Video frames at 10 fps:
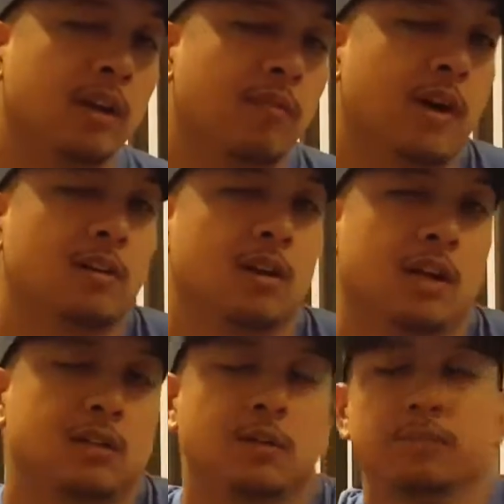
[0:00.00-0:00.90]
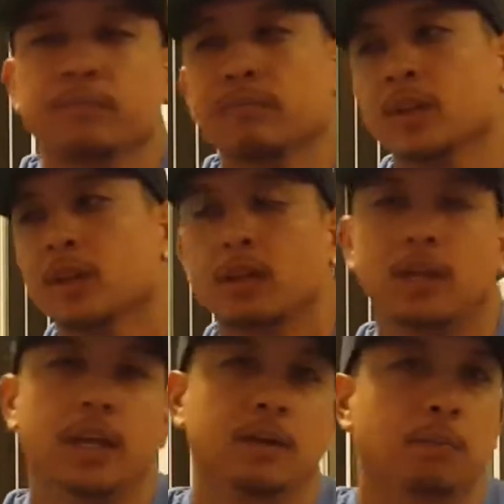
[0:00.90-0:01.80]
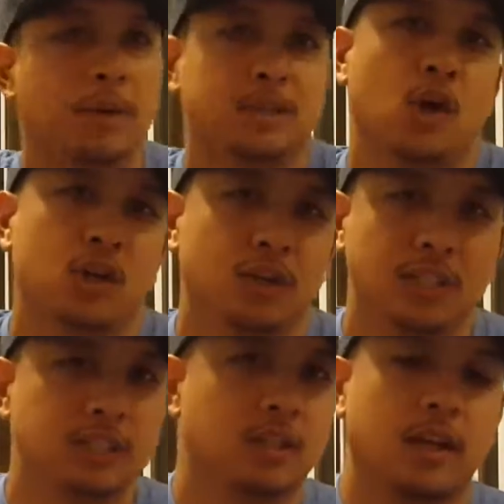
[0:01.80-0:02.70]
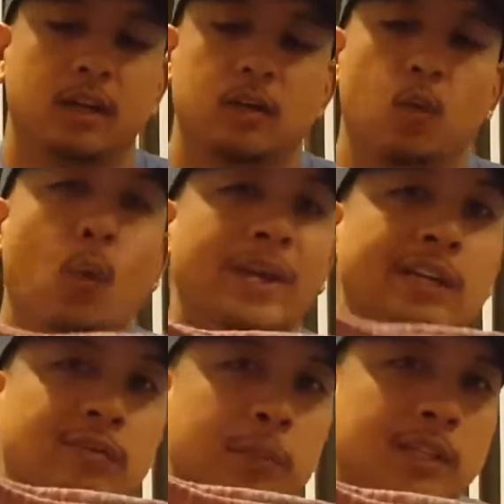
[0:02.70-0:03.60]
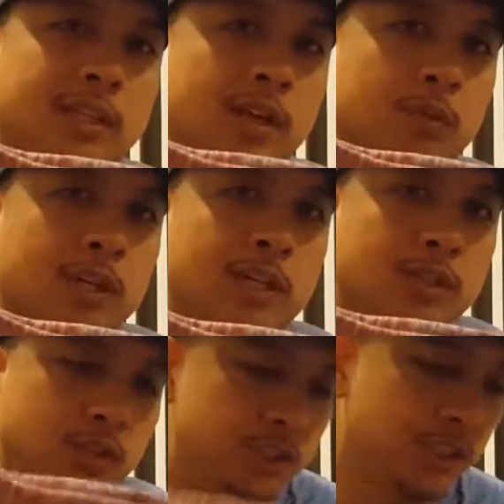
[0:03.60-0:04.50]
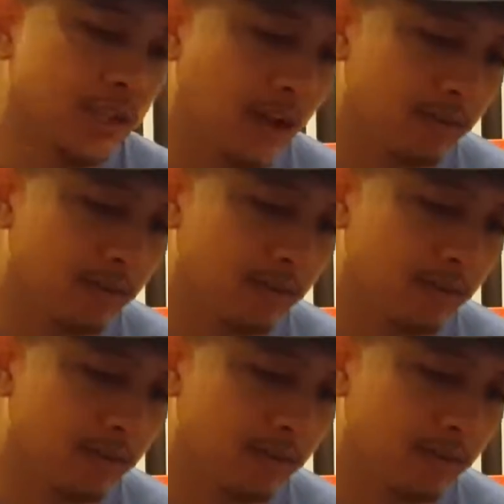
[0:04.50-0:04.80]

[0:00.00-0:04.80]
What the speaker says: And if I don't like them, then my daughter is like waiting for me to get rid of these so she can